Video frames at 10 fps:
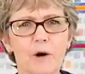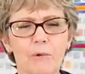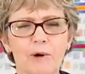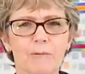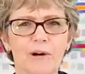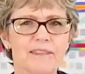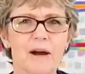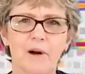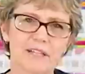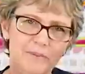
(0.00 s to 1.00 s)
what, what
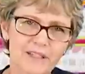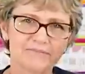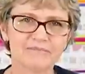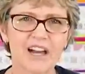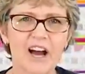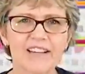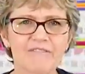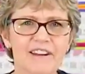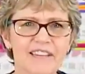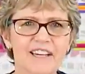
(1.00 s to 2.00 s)
that was, but
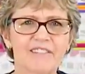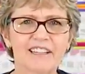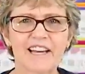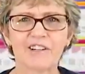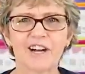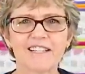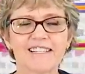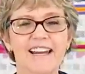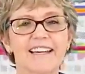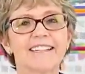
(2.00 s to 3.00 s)
if I think of it later, I'll
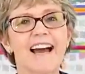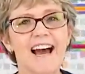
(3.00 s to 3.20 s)
say it.